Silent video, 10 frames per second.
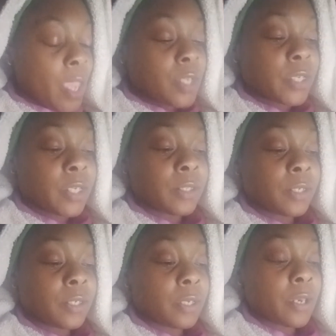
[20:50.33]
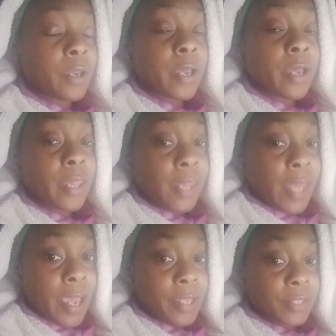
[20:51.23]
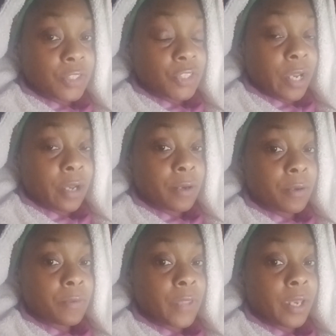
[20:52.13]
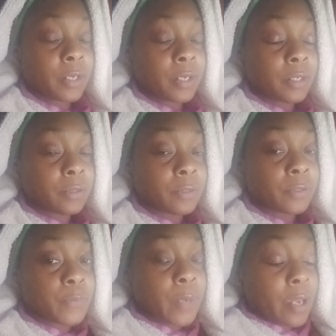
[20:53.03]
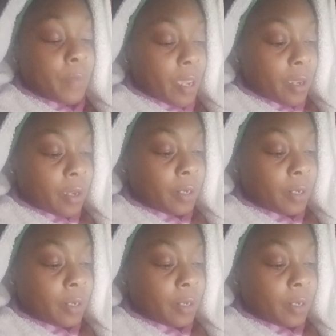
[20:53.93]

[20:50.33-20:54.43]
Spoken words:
And the last child that Hitler's mom had,